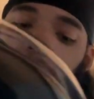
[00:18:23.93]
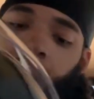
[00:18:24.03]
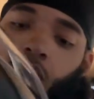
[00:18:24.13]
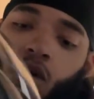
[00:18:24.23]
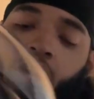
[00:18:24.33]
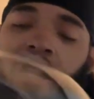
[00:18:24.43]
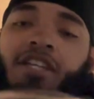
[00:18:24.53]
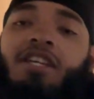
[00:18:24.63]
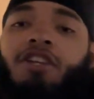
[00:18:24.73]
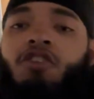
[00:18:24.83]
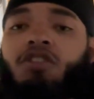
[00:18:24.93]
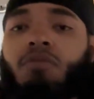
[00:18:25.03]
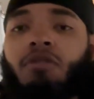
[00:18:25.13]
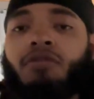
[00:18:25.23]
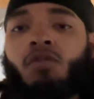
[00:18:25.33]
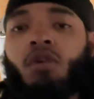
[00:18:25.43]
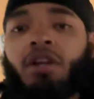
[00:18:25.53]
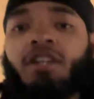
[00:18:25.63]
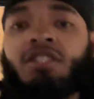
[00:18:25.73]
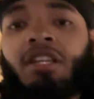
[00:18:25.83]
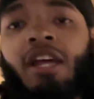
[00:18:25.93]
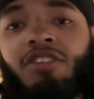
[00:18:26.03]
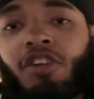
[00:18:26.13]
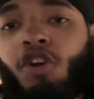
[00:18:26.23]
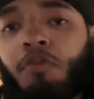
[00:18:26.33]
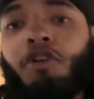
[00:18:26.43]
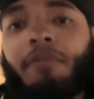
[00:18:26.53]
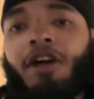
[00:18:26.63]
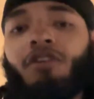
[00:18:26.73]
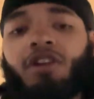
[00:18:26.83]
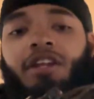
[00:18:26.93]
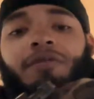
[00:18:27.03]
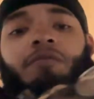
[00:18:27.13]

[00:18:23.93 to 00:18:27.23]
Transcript: Well, I guess I used it before because it has a GoPro mount on it,